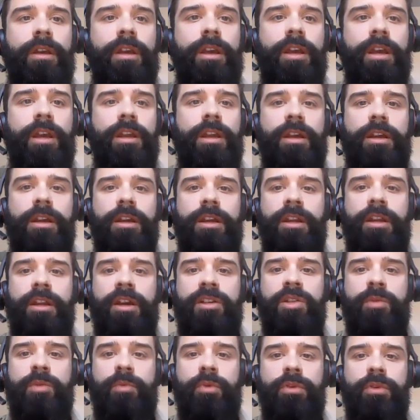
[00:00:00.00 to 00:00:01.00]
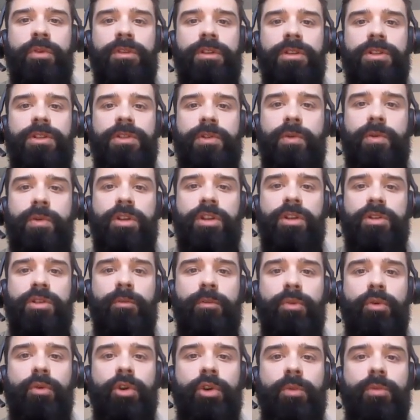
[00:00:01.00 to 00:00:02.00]
And I can export this to an
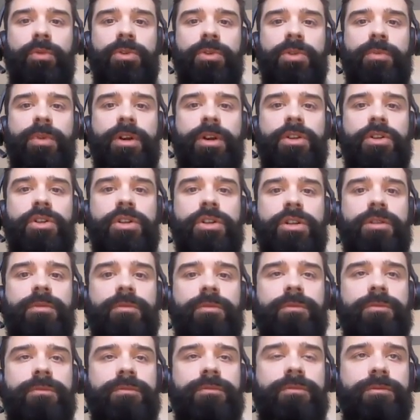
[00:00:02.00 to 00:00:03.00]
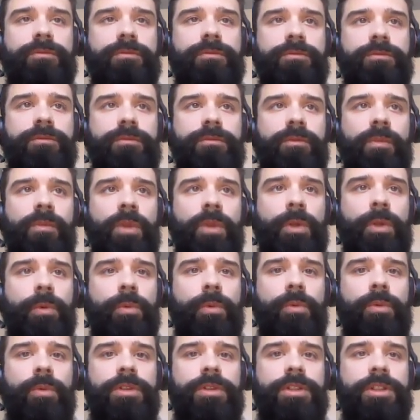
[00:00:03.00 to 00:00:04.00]
importable spreadsheet.
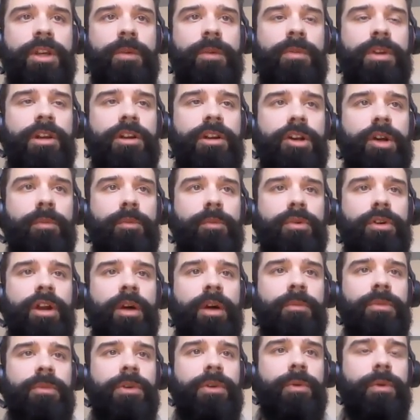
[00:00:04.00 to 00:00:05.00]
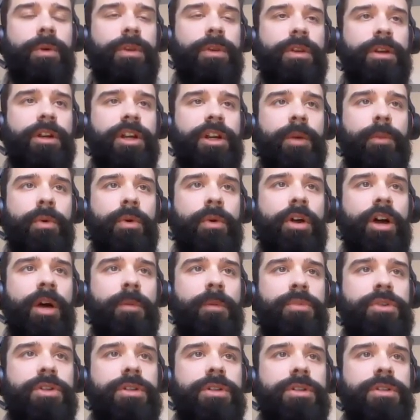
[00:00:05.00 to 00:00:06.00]
Once I'm here, I'm prompted with a couple
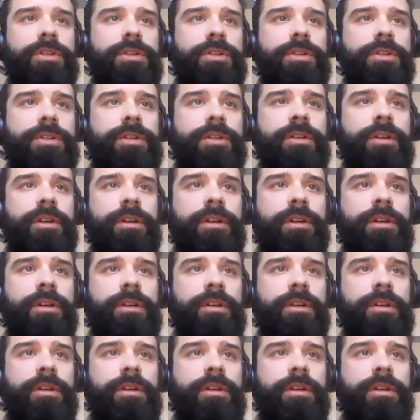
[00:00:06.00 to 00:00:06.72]
options.